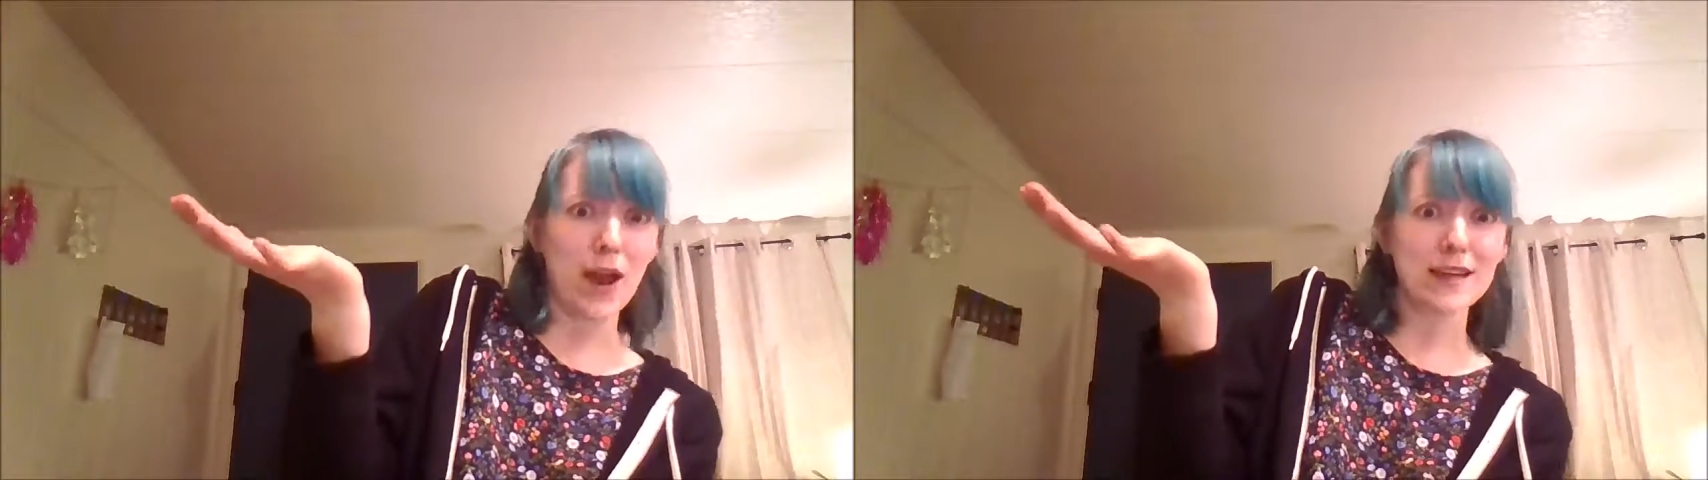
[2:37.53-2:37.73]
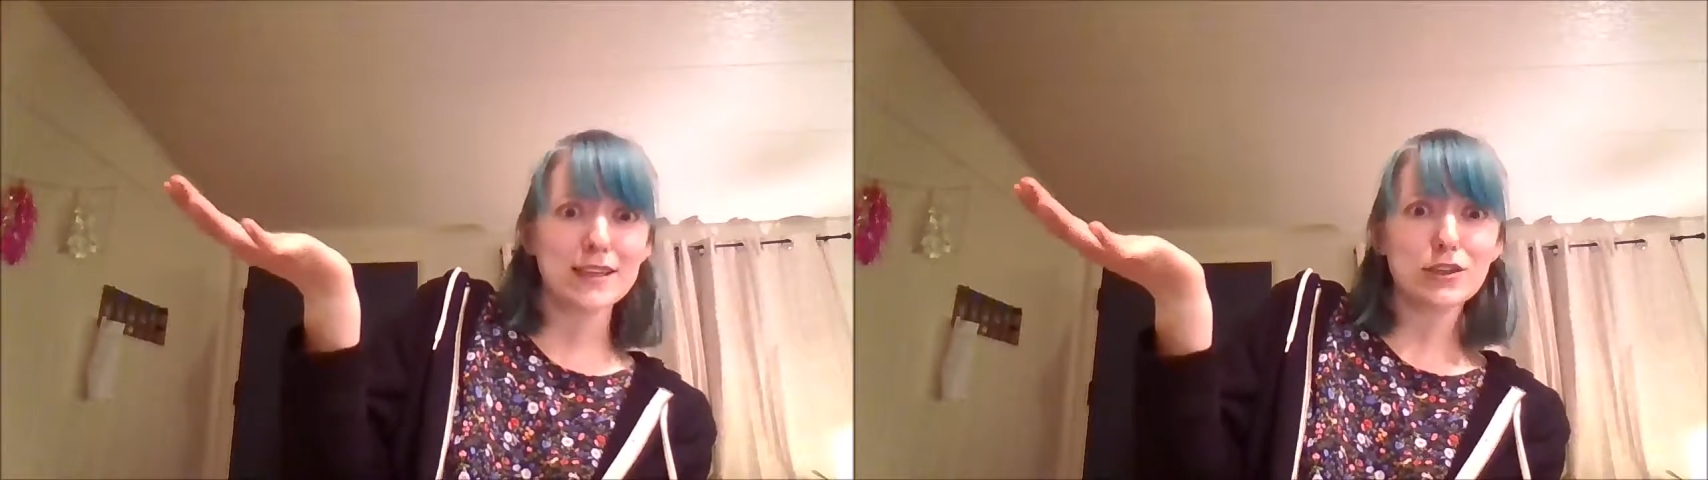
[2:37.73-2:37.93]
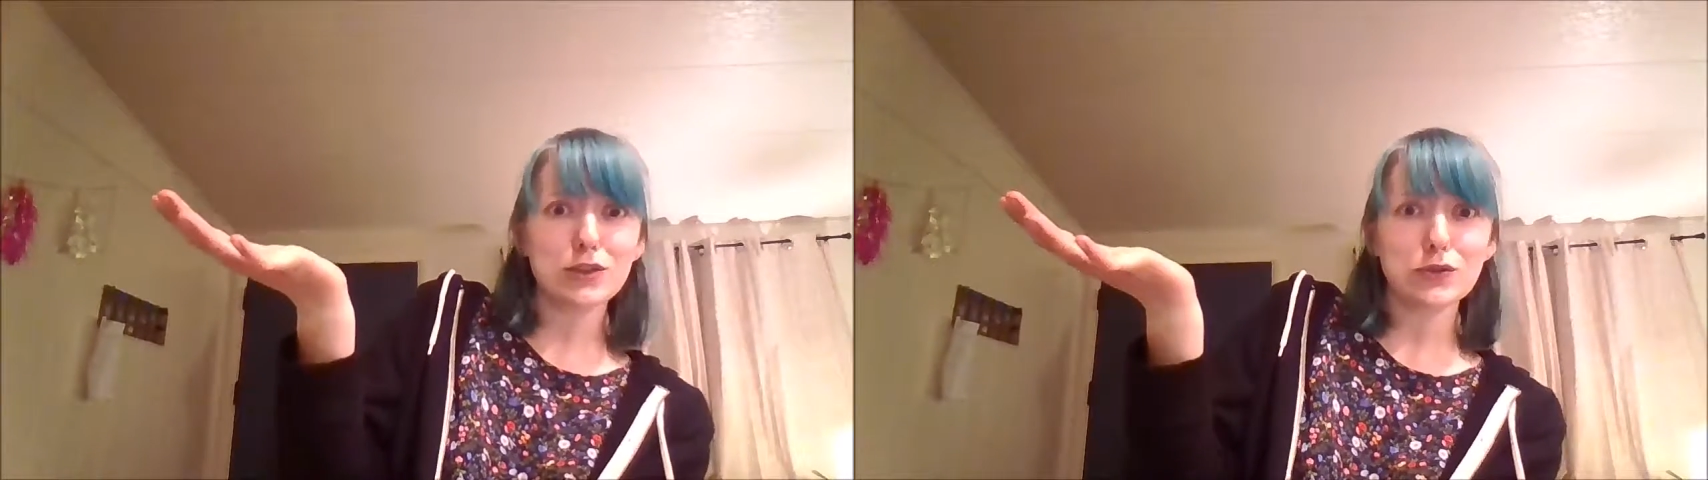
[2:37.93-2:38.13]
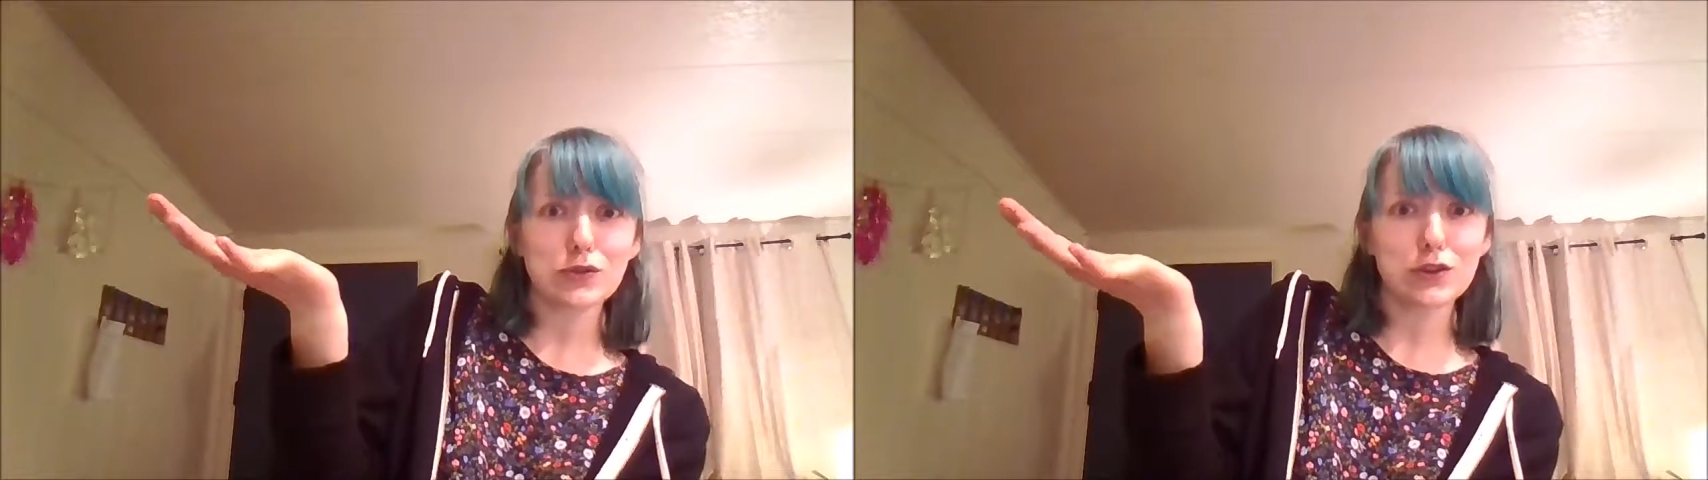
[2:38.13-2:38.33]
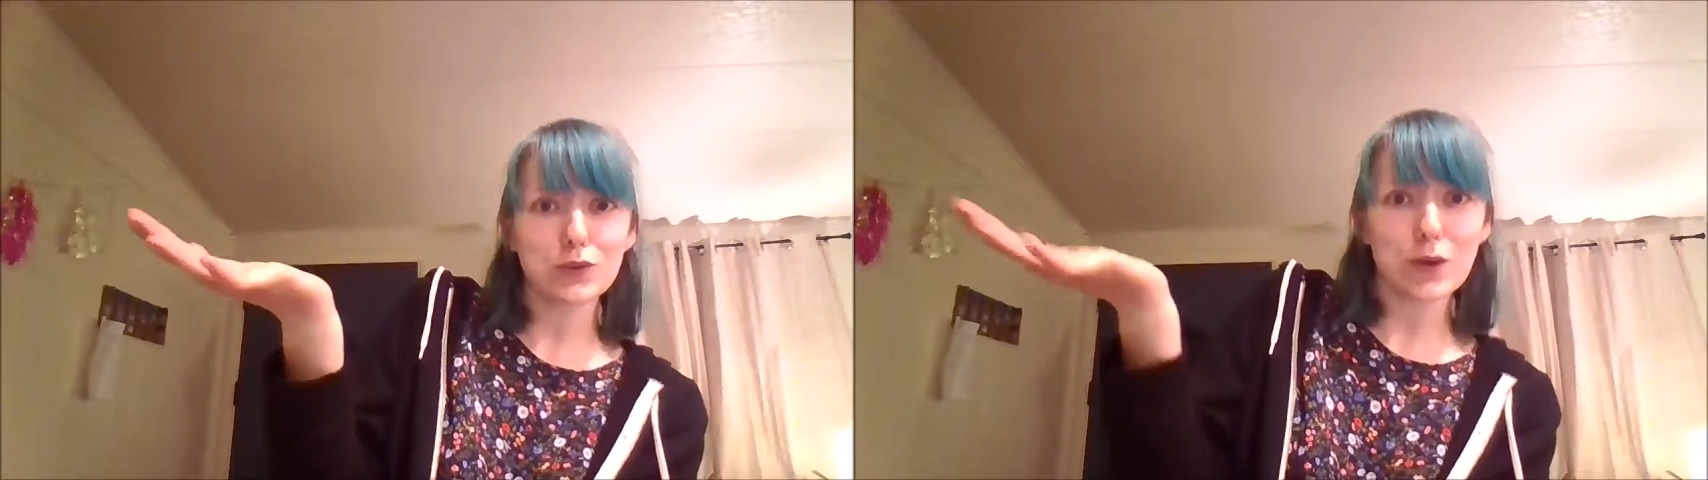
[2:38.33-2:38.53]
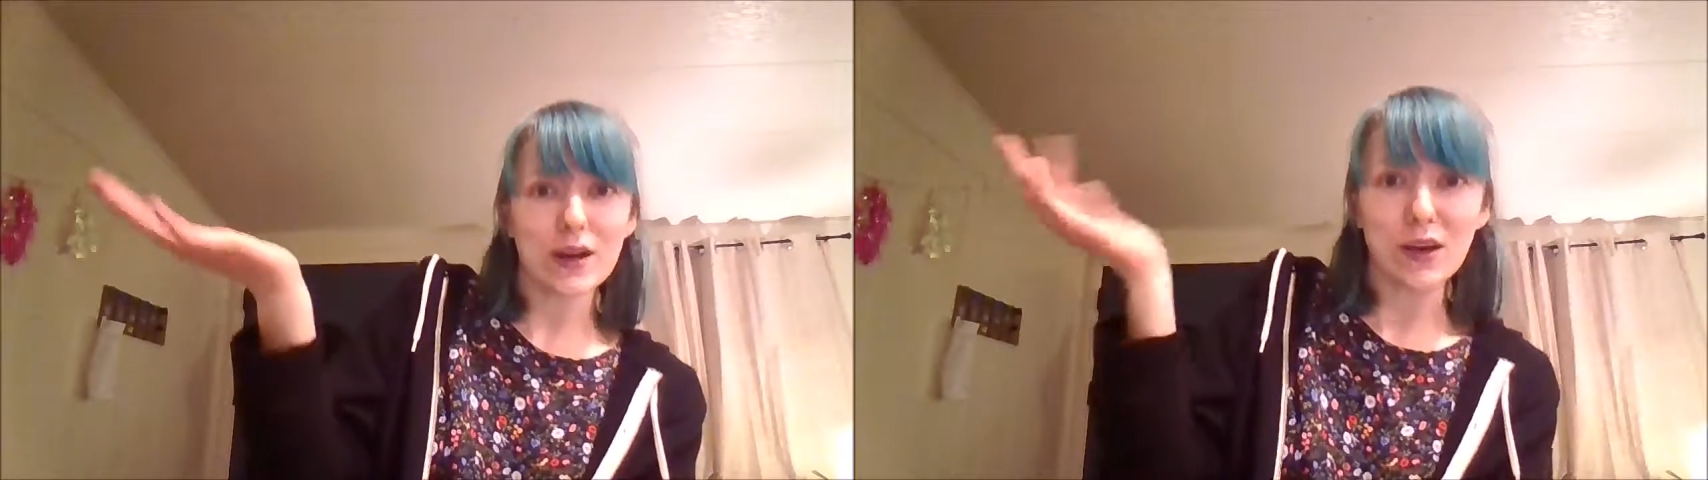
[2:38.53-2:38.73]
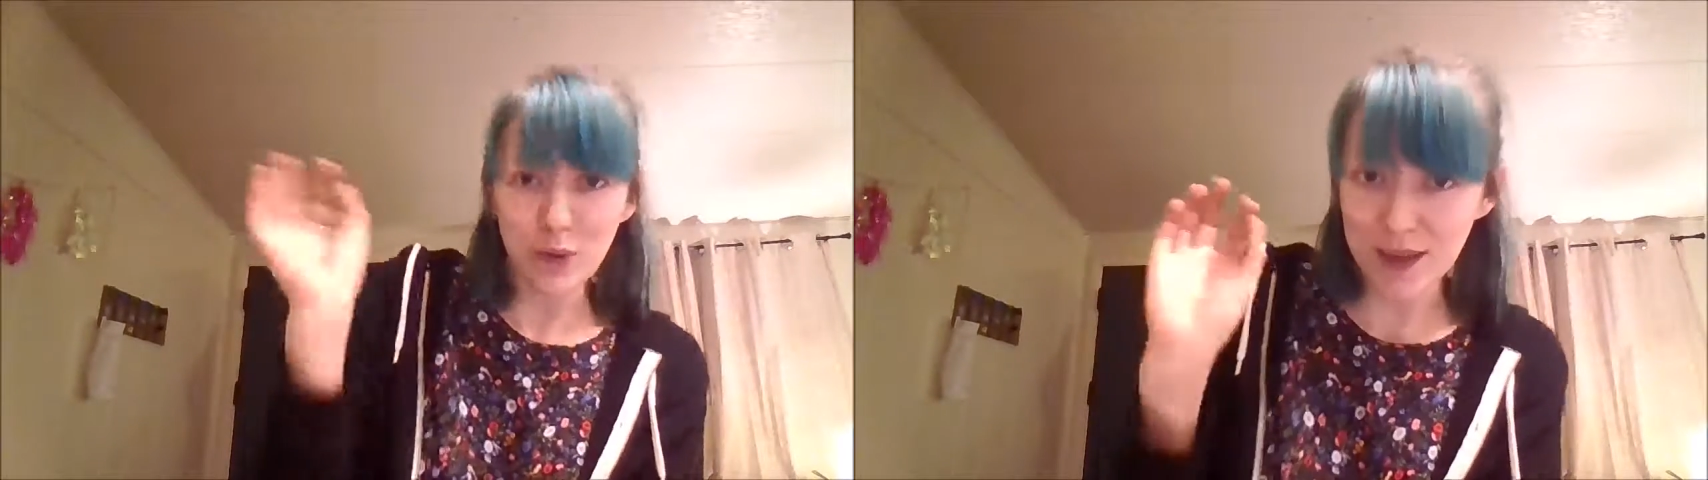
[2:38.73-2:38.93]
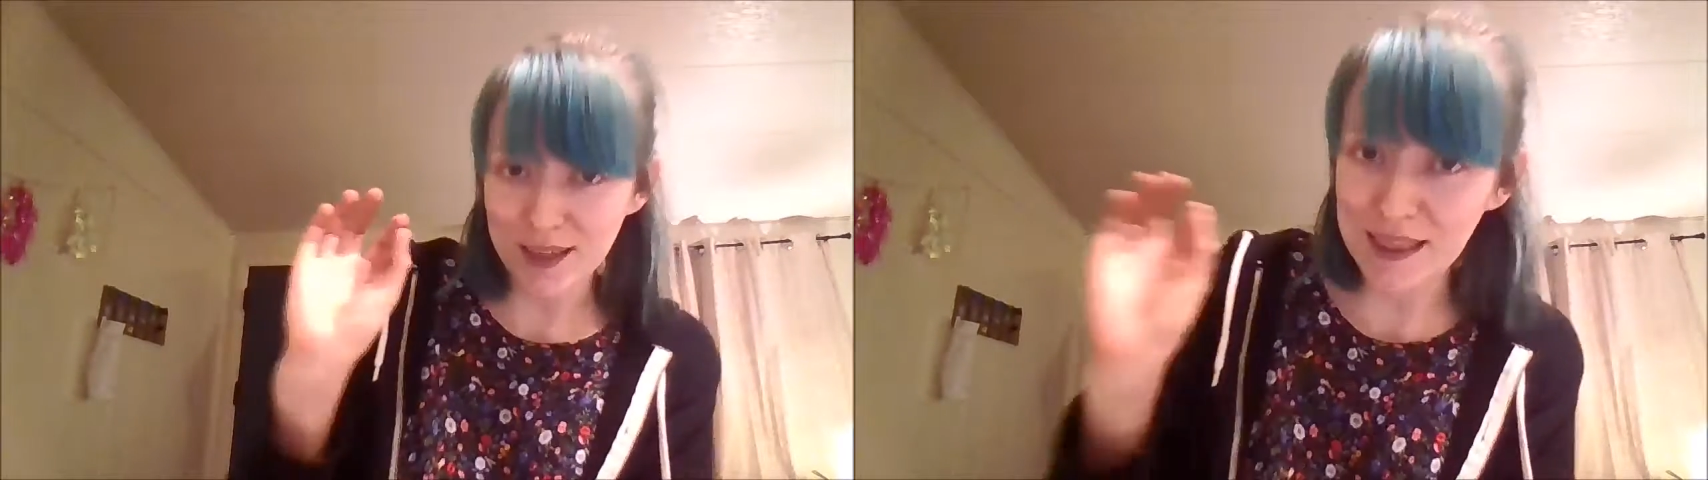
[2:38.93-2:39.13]
When did you turn
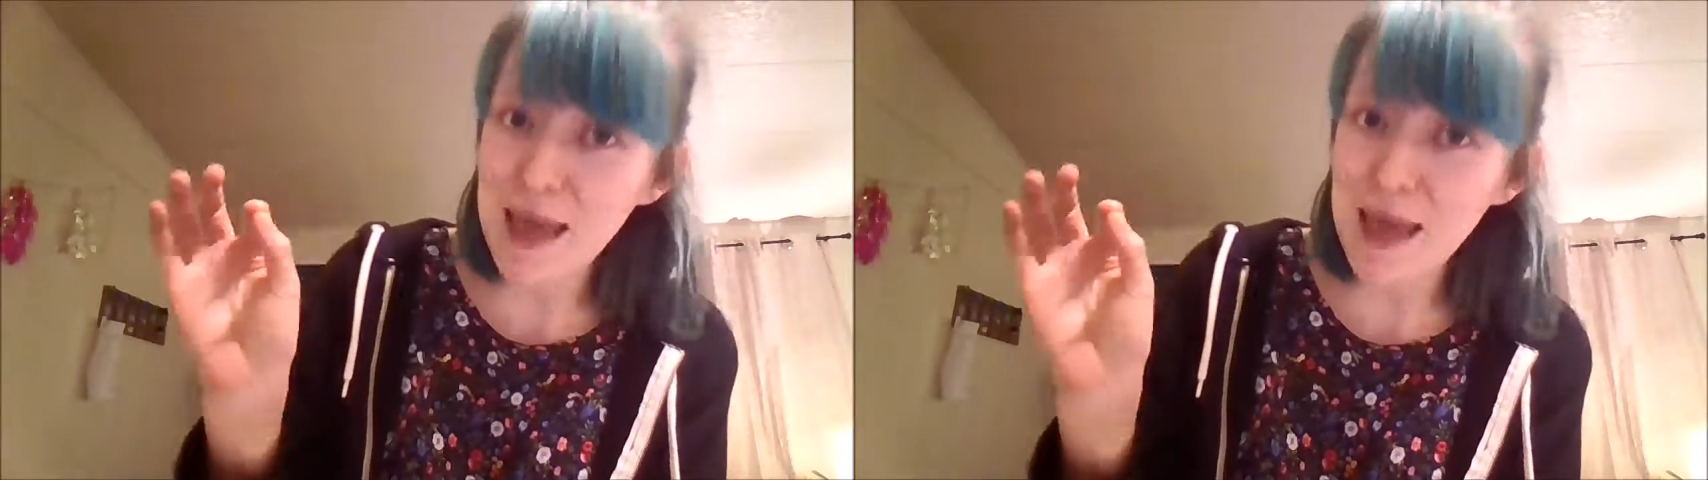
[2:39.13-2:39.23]
21?